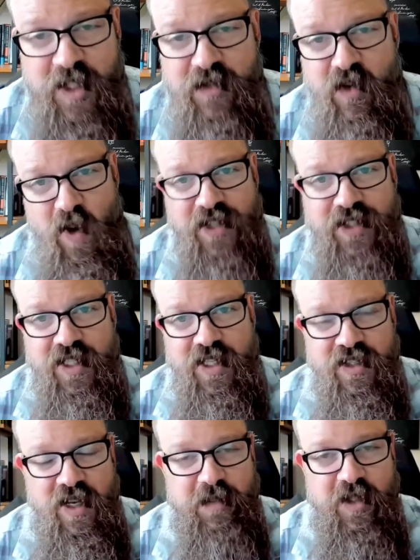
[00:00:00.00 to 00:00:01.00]
you very much for
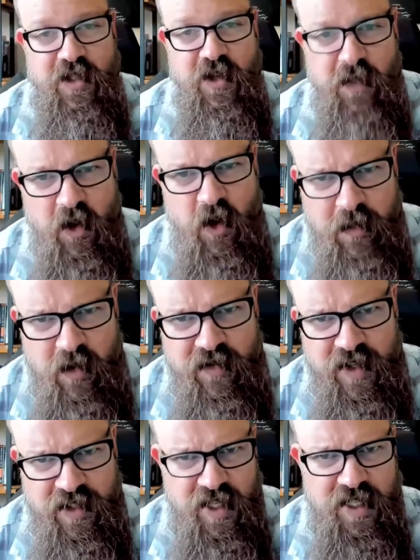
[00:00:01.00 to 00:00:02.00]
watching this episode. We hope
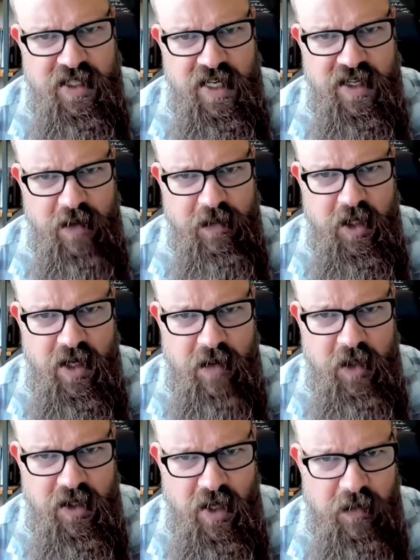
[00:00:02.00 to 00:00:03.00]
you visit us at
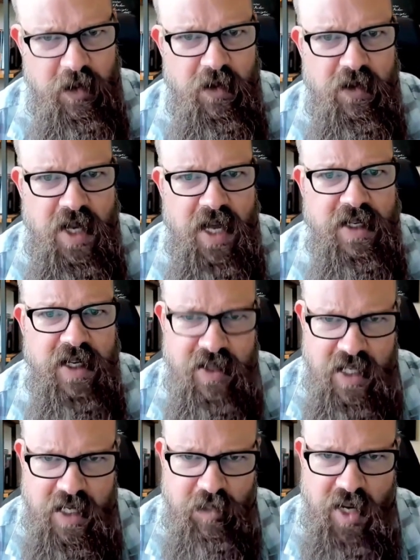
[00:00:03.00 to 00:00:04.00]

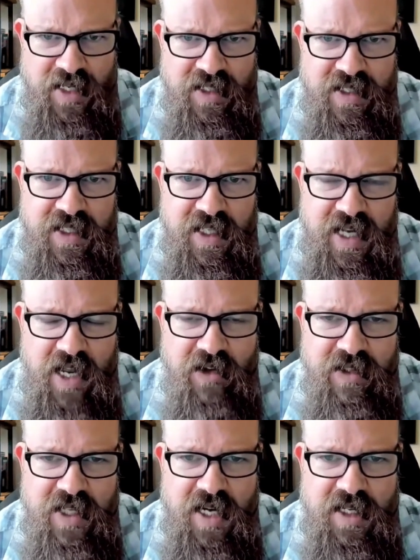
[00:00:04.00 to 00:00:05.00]

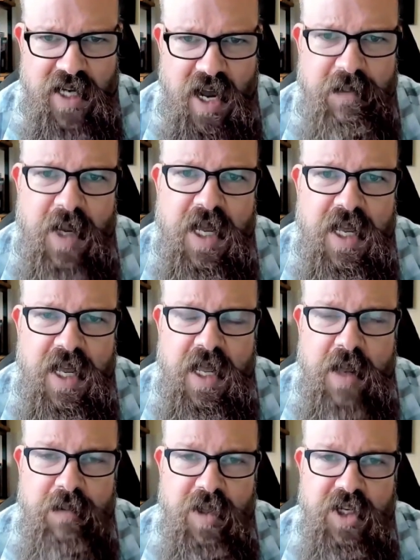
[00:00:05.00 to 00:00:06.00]
www.thepracticingaccountant.com.
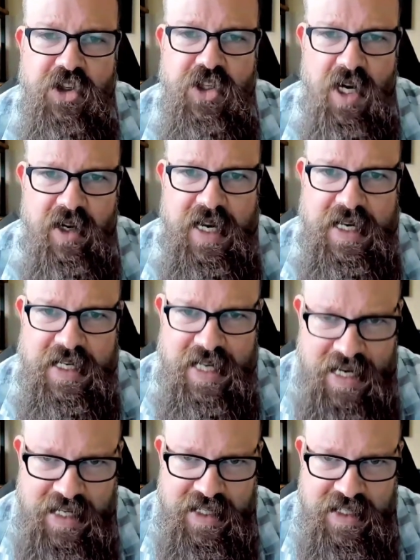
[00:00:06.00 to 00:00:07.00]
Please share
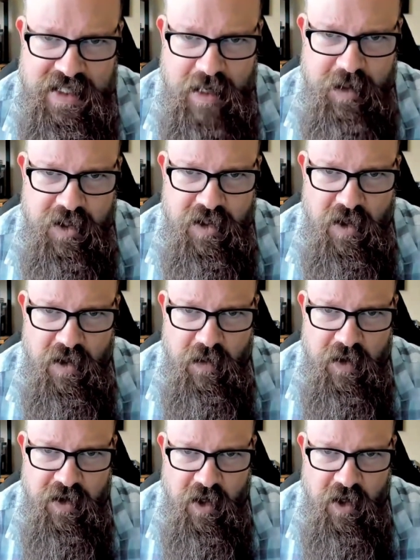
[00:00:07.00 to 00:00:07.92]
and like this episode